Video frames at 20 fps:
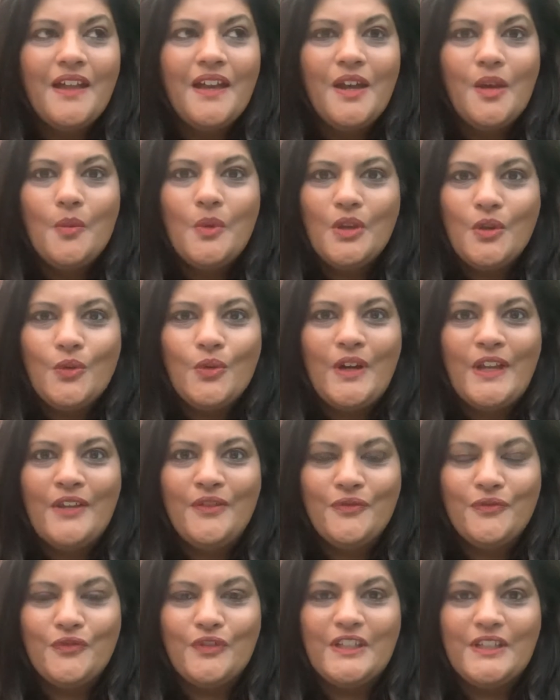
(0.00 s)
We crave
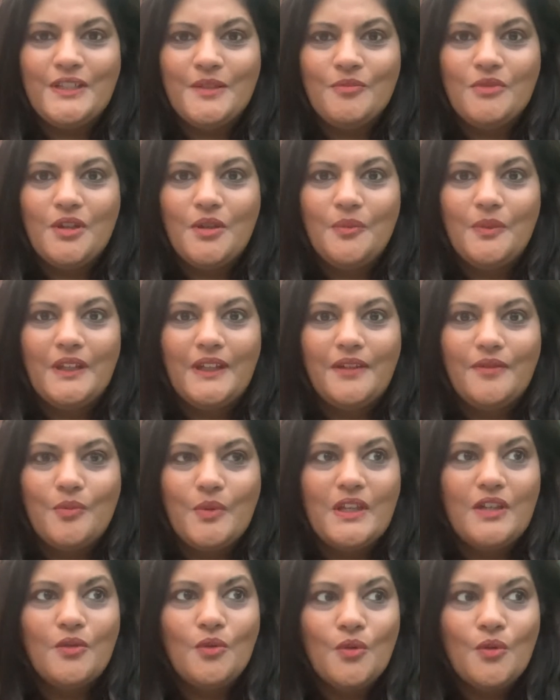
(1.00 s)
freedom, don't we?
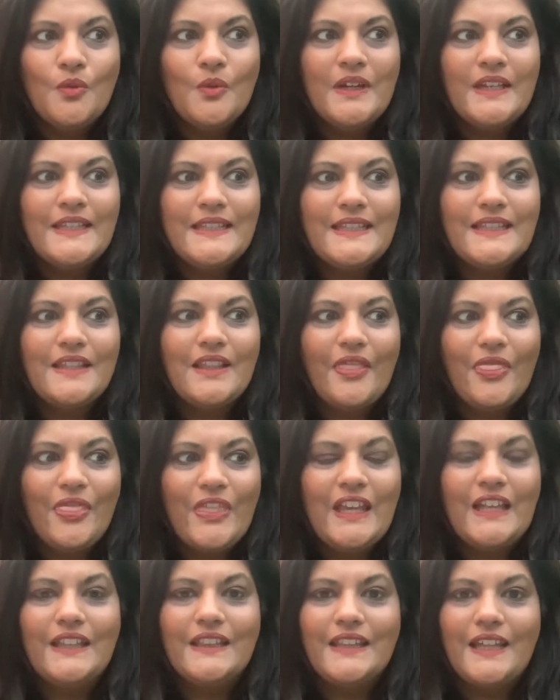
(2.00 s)
We always
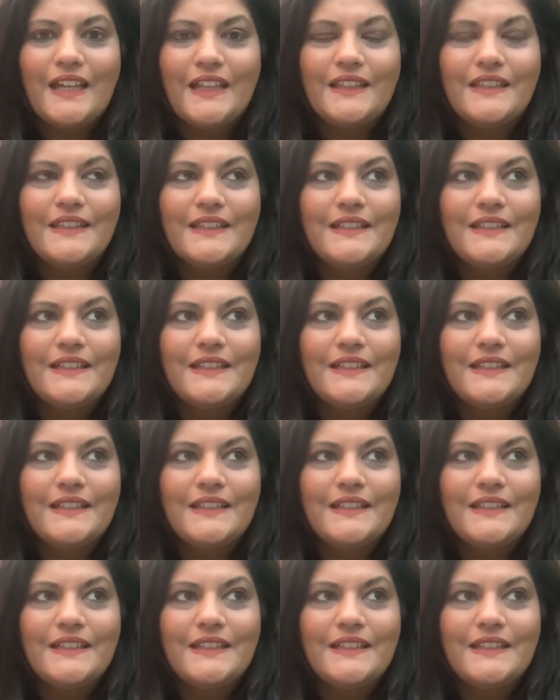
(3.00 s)
think that,